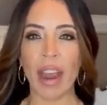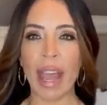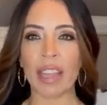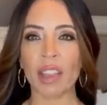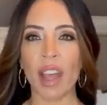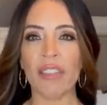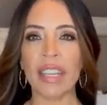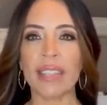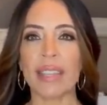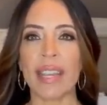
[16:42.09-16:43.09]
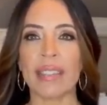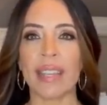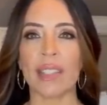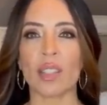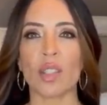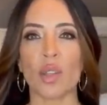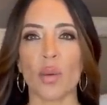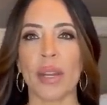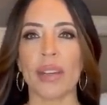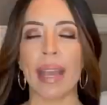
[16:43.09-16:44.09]
I love it because it has that
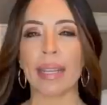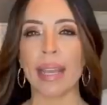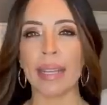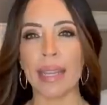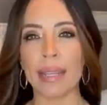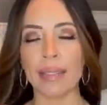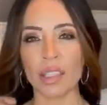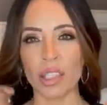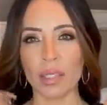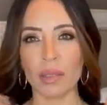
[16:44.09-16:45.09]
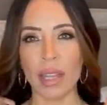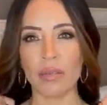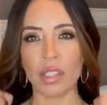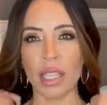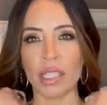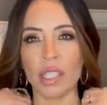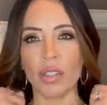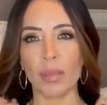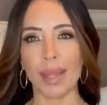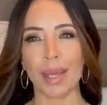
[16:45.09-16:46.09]
square neckline. Yes, I should have changed it to
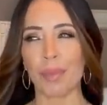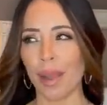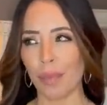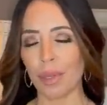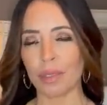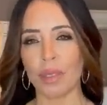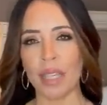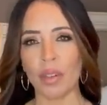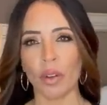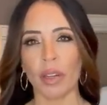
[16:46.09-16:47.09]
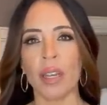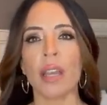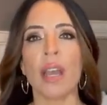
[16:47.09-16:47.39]
a black bra, but ignore.